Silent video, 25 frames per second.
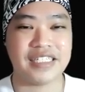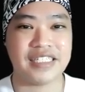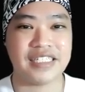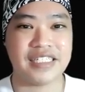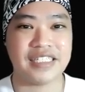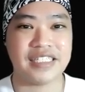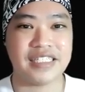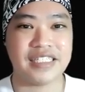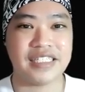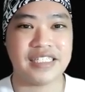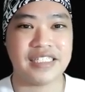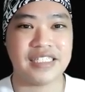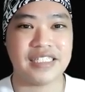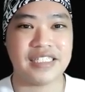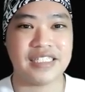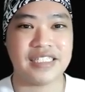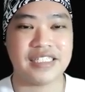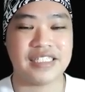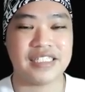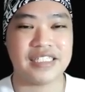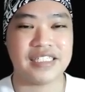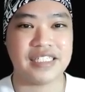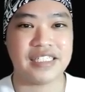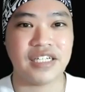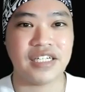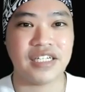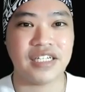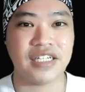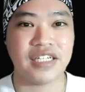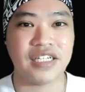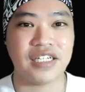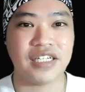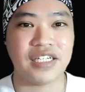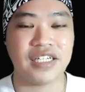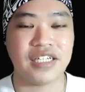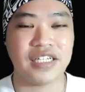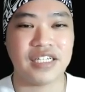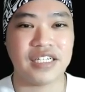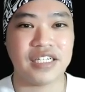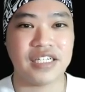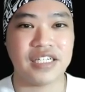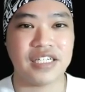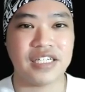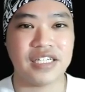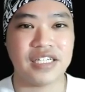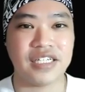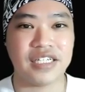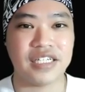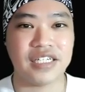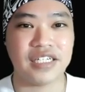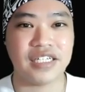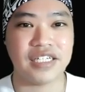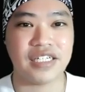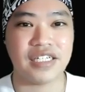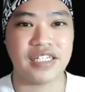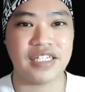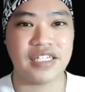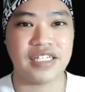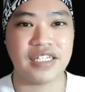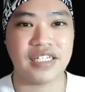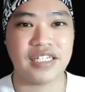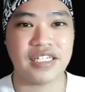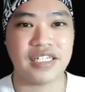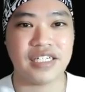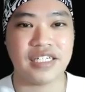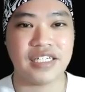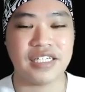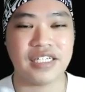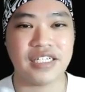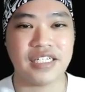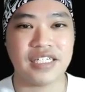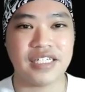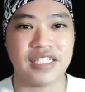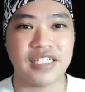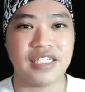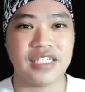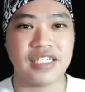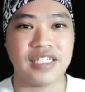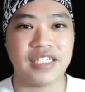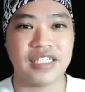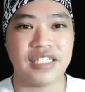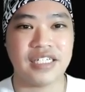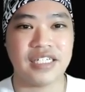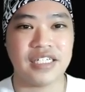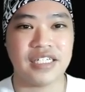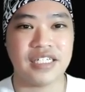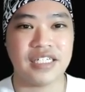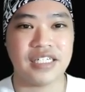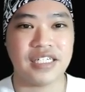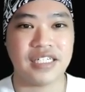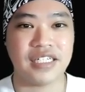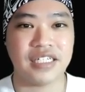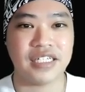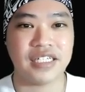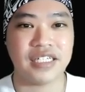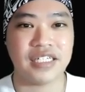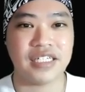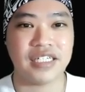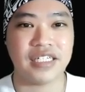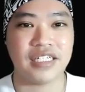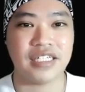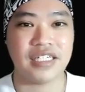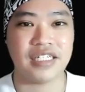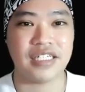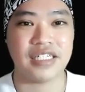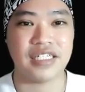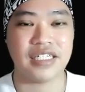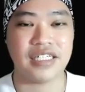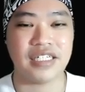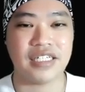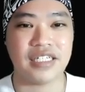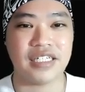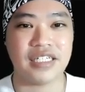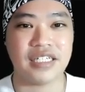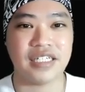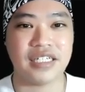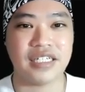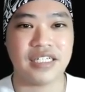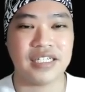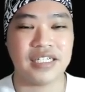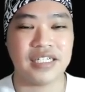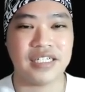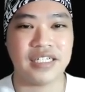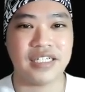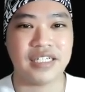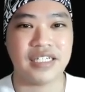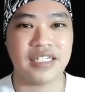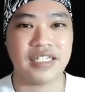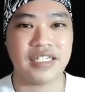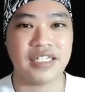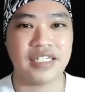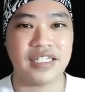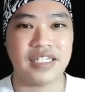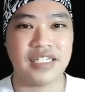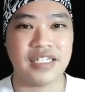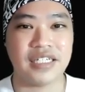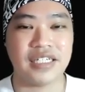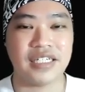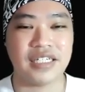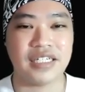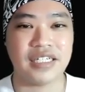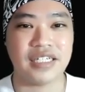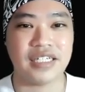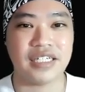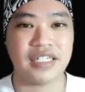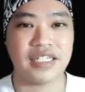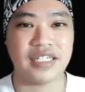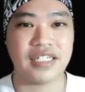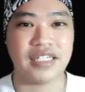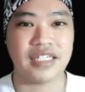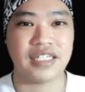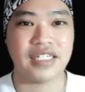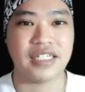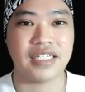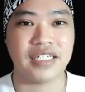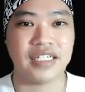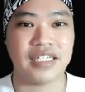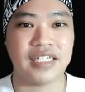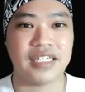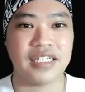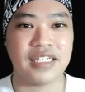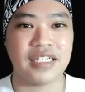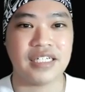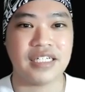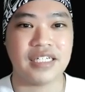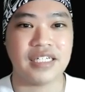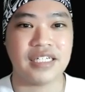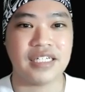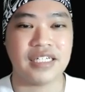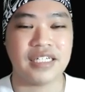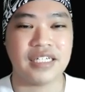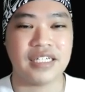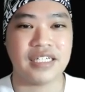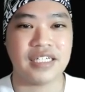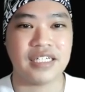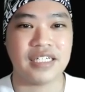No words are spoken by the person on screen.